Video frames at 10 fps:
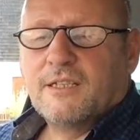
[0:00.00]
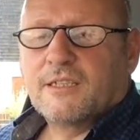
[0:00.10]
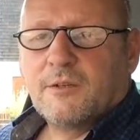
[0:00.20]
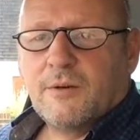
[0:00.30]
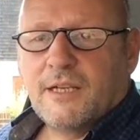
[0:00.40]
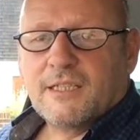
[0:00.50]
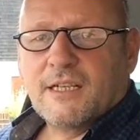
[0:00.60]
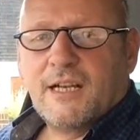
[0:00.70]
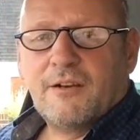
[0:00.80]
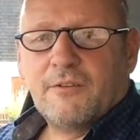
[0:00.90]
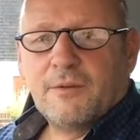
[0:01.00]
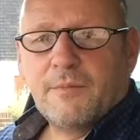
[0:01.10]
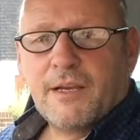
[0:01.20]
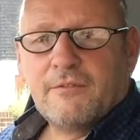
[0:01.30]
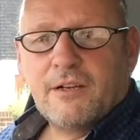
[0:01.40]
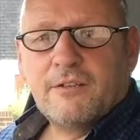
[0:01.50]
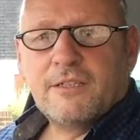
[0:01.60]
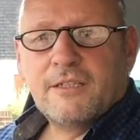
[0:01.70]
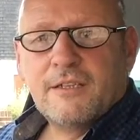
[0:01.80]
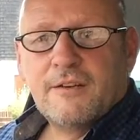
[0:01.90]
So when it's clear on the main
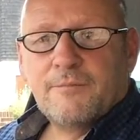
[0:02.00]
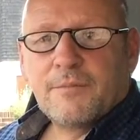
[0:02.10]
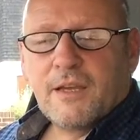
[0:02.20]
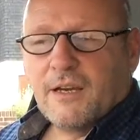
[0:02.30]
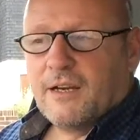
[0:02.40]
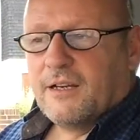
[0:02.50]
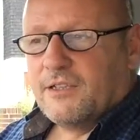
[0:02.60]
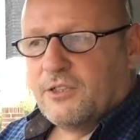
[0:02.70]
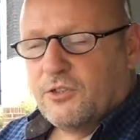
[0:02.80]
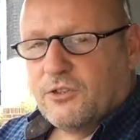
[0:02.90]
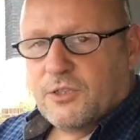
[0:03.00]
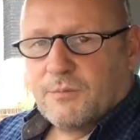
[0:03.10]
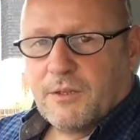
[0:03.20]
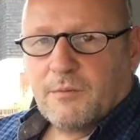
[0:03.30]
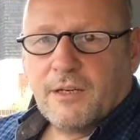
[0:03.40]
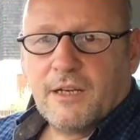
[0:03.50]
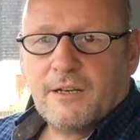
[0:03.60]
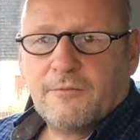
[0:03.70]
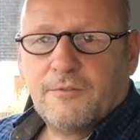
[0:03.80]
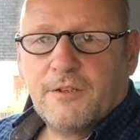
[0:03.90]
road, you should be the one
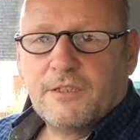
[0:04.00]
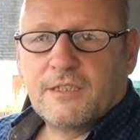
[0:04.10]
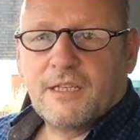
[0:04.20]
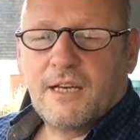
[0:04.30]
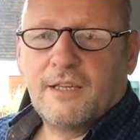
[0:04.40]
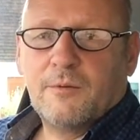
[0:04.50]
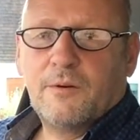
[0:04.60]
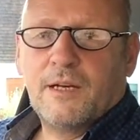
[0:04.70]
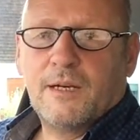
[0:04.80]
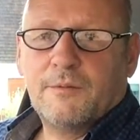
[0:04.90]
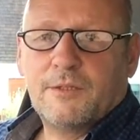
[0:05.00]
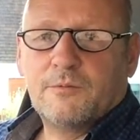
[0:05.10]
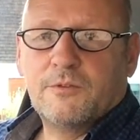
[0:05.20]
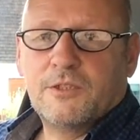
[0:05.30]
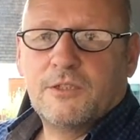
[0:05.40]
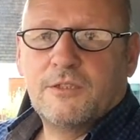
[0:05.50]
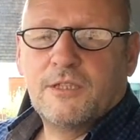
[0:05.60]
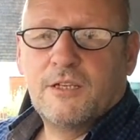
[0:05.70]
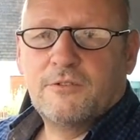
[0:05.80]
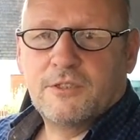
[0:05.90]
going first, and the one coming towards
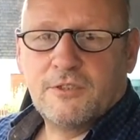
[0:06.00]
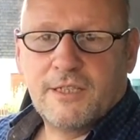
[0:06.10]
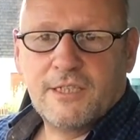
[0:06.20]
you who's doing